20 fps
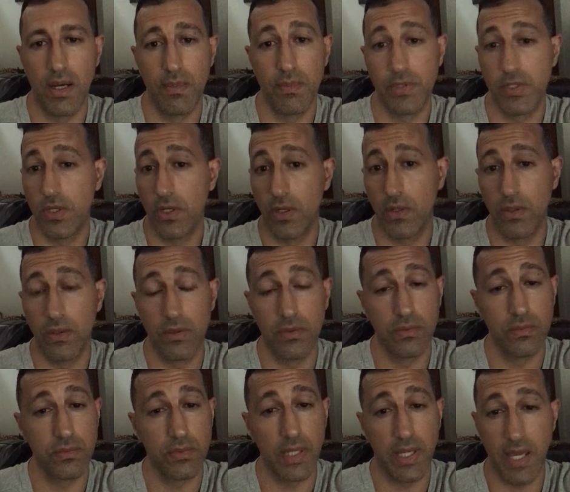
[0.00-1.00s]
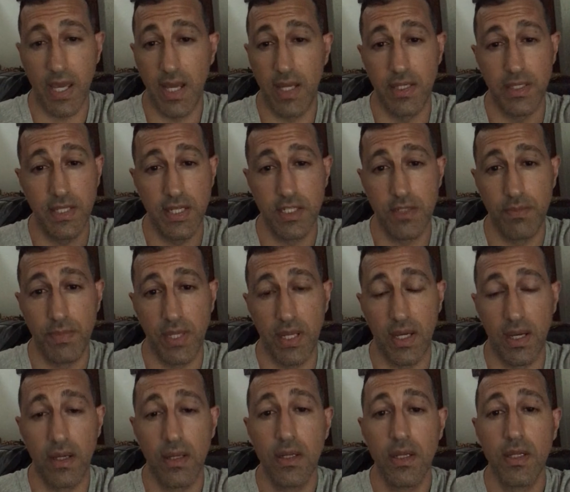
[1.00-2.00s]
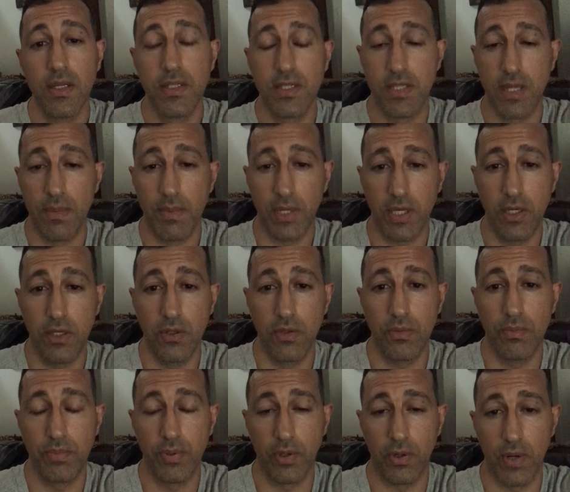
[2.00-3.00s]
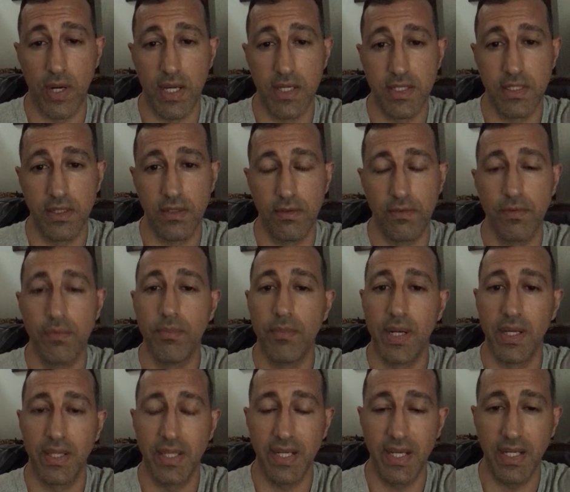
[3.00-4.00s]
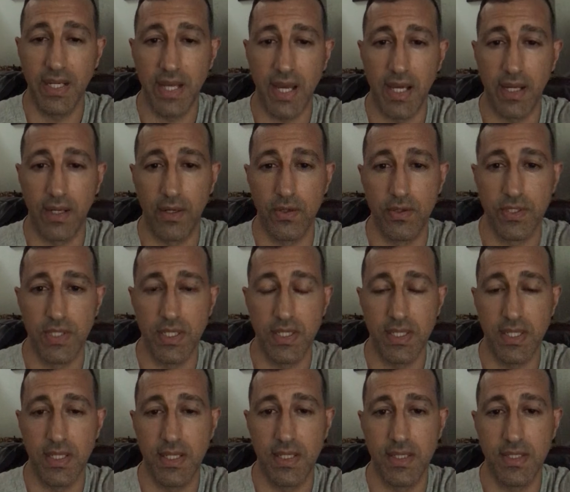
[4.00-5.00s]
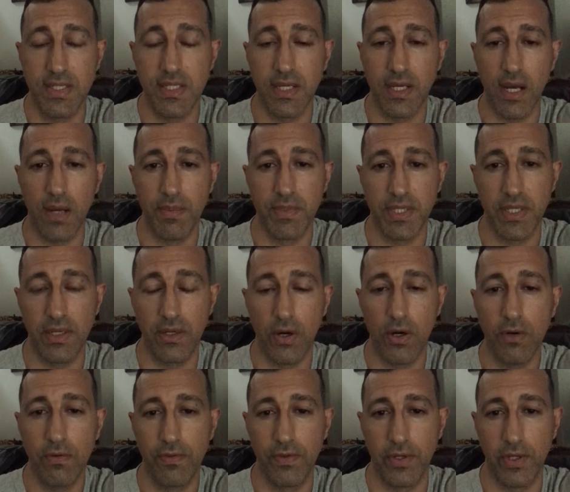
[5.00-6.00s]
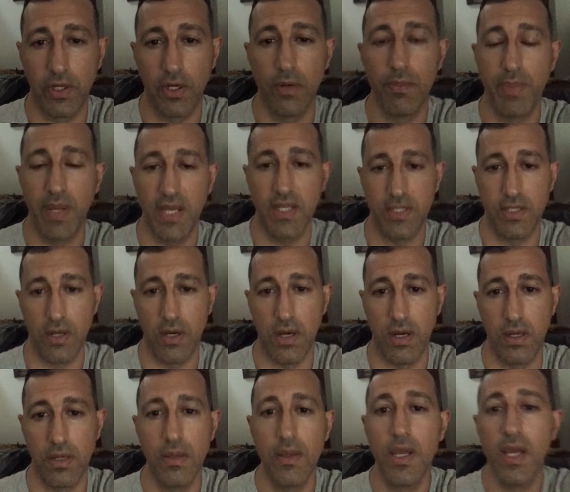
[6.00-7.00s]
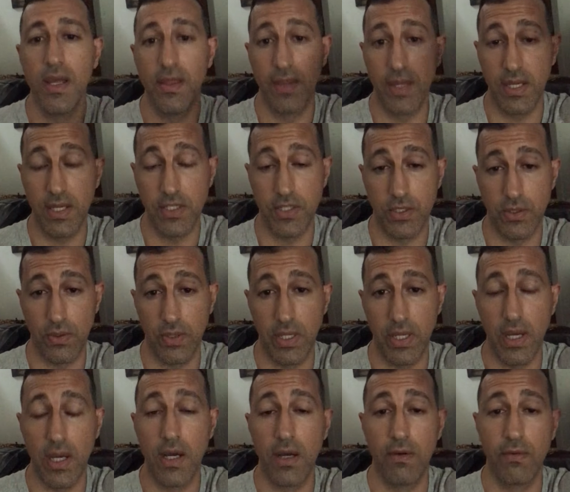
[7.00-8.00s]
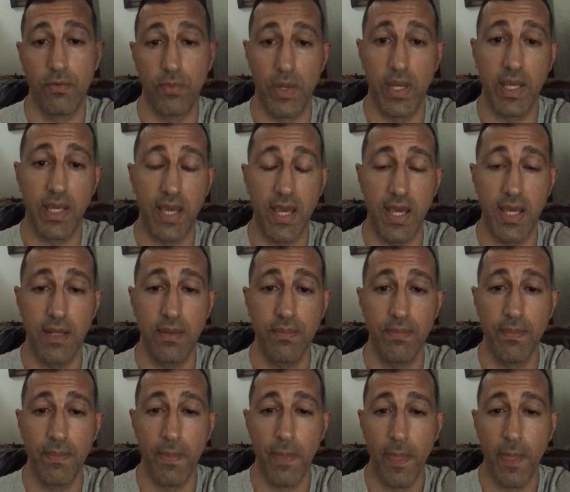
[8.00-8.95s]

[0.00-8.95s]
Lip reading: So again, dyspnea, subacute progressive. My leading diagnosis is decompensated heart failure based on the history of weight gain,